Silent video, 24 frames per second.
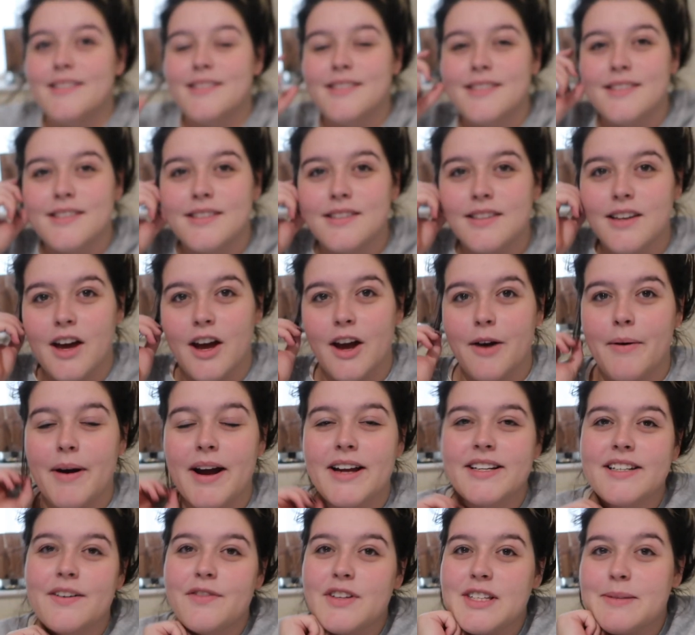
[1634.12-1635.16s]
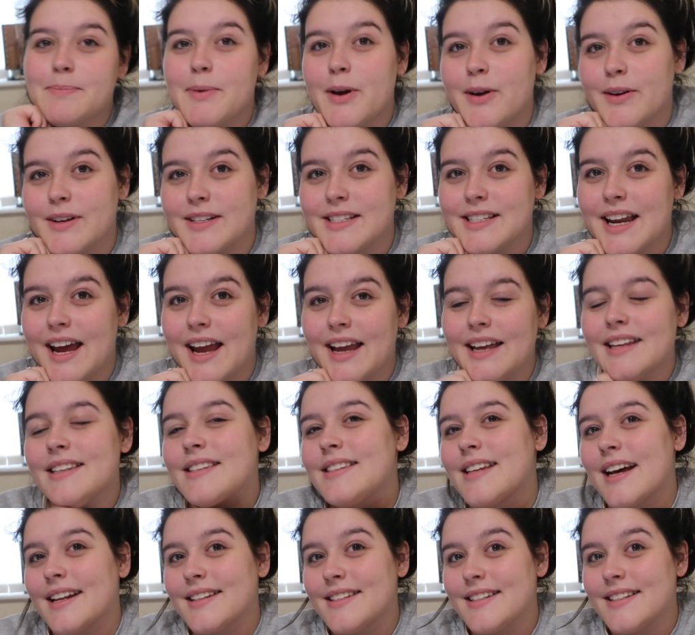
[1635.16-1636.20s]
so I actually haven't spoken today. It's
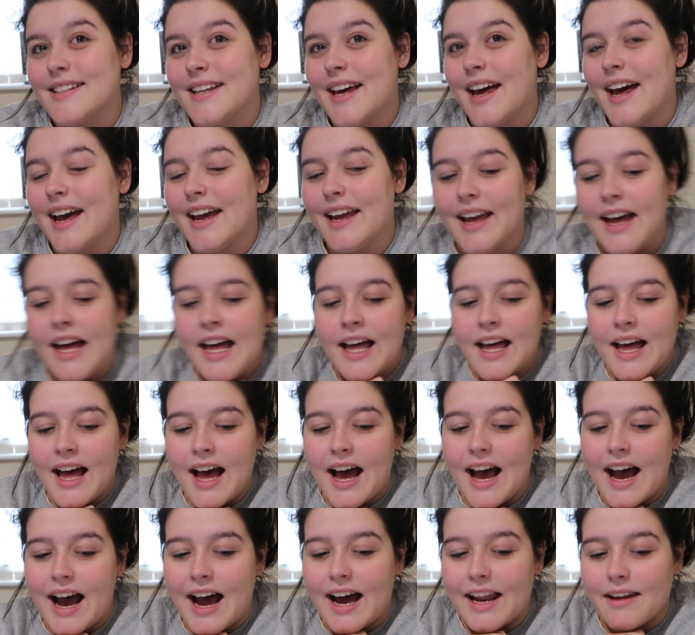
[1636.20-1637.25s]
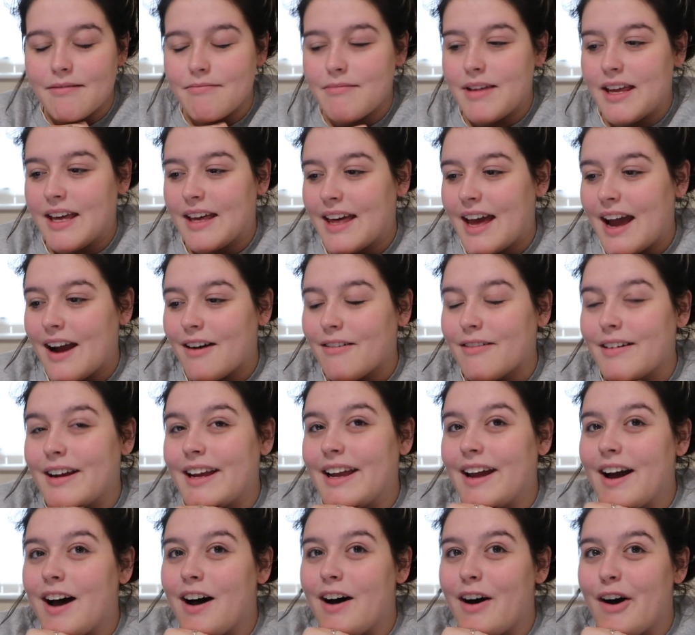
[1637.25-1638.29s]
Saturday and me and
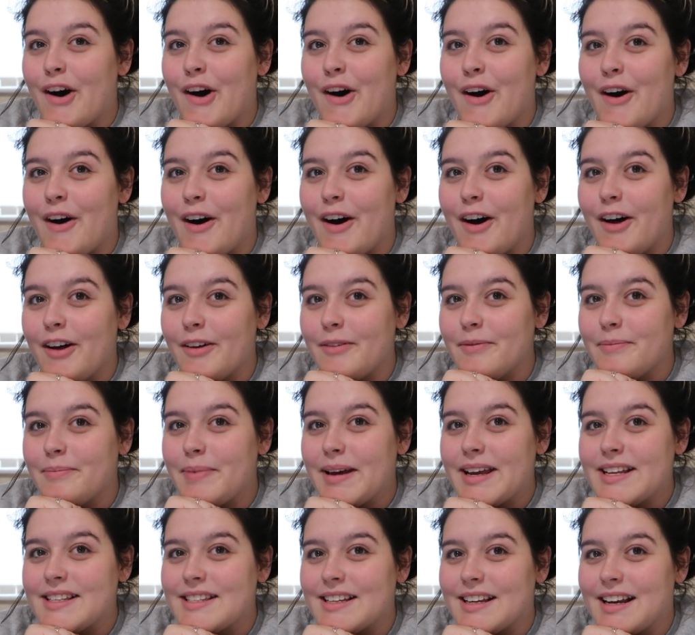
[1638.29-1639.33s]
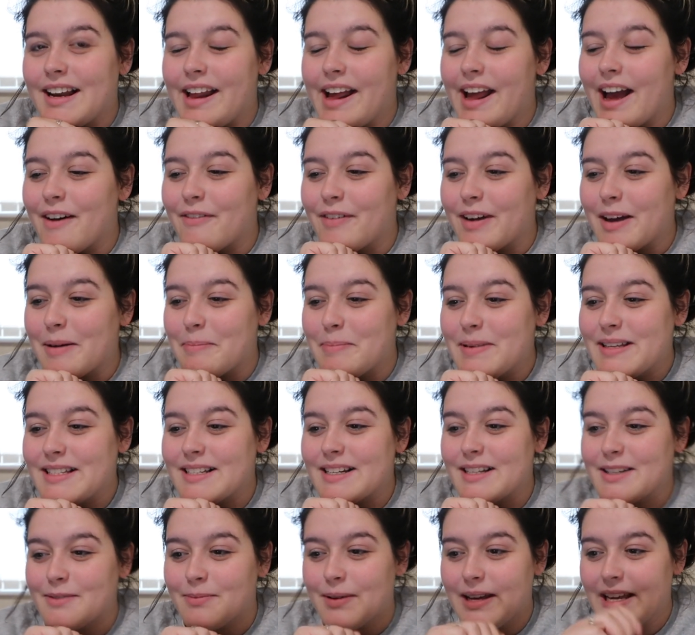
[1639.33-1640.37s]
Carrie are basically having a
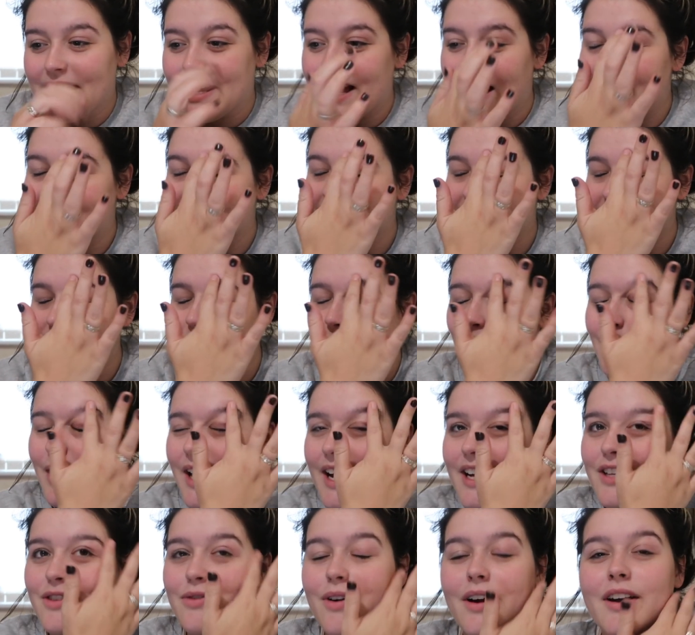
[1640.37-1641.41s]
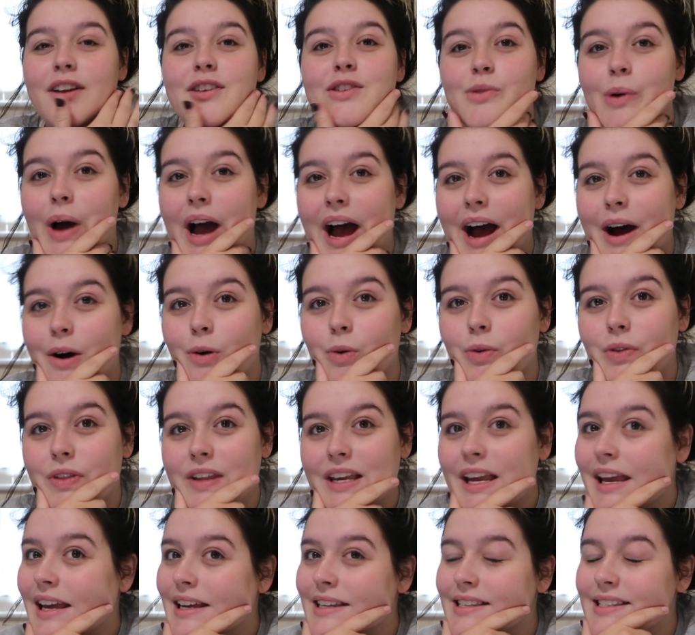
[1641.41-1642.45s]
business weekend. We're trying to sort out
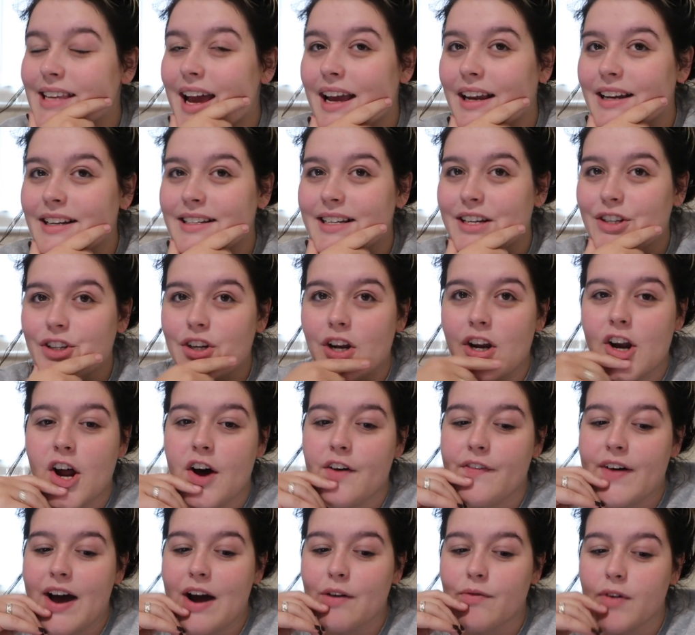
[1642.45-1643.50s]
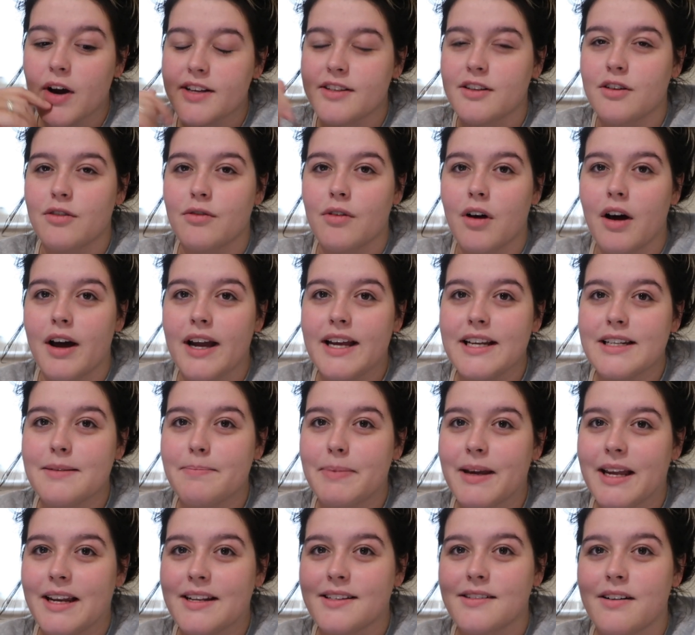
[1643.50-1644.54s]
the second edition of our Rise and Grind
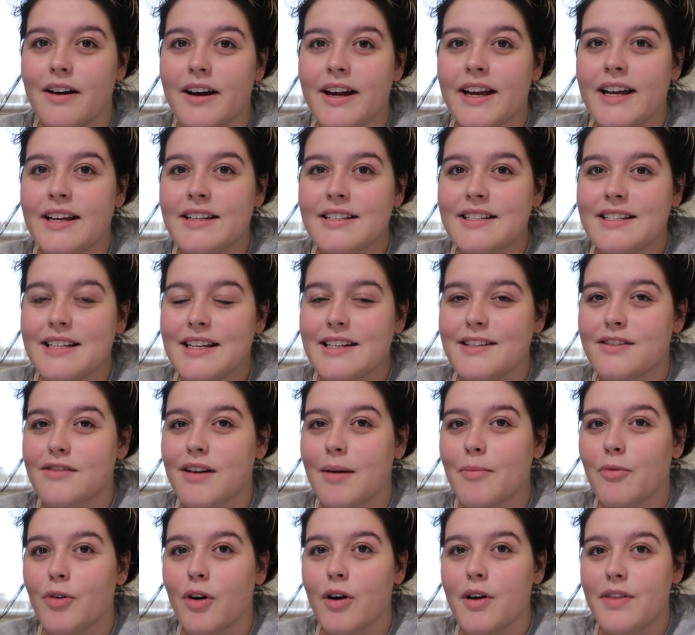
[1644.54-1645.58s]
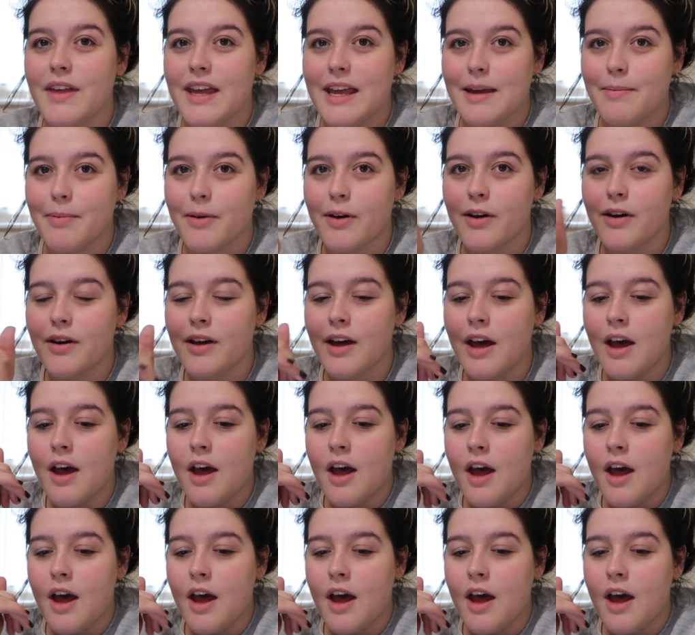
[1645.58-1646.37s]
Beginner's Guide to Instagram Growth ebook.